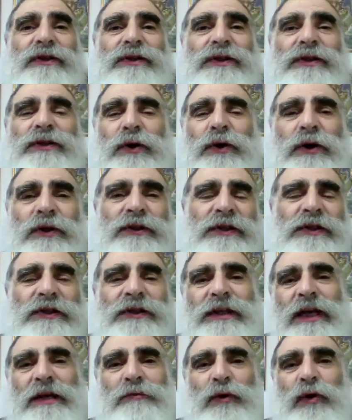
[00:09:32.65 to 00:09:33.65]
saw the
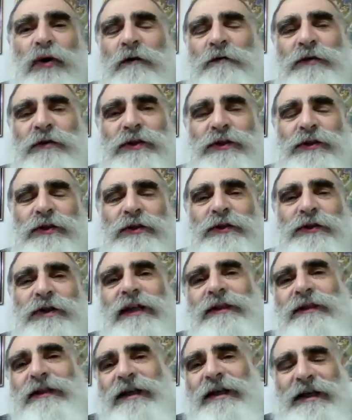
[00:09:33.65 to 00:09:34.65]
same officer
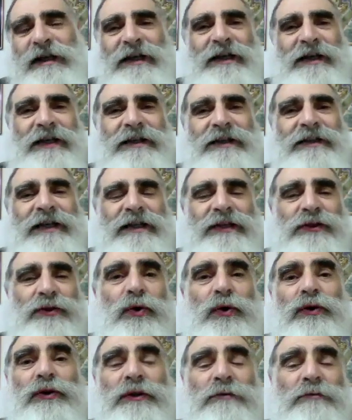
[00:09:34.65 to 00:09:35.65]
that
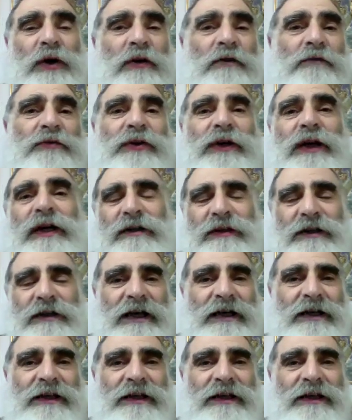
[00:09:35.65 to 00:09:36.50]
called him over